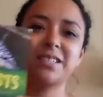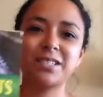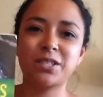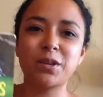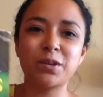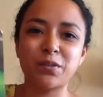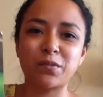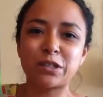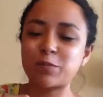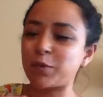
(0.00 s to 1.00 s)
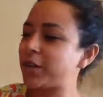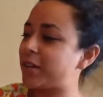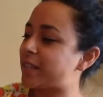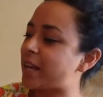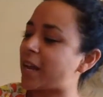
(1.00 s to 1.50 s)
So the first book
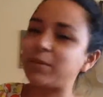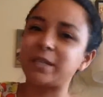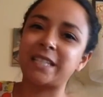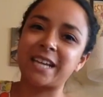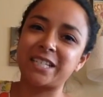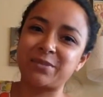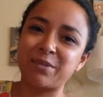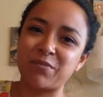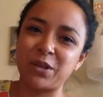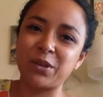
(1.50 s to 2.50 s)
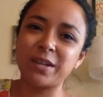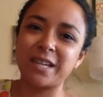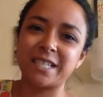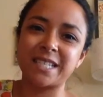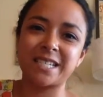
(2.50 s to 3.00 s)
that I would like to review
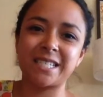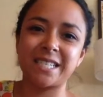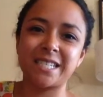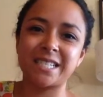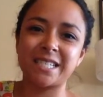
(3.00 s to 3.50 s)
is Citizen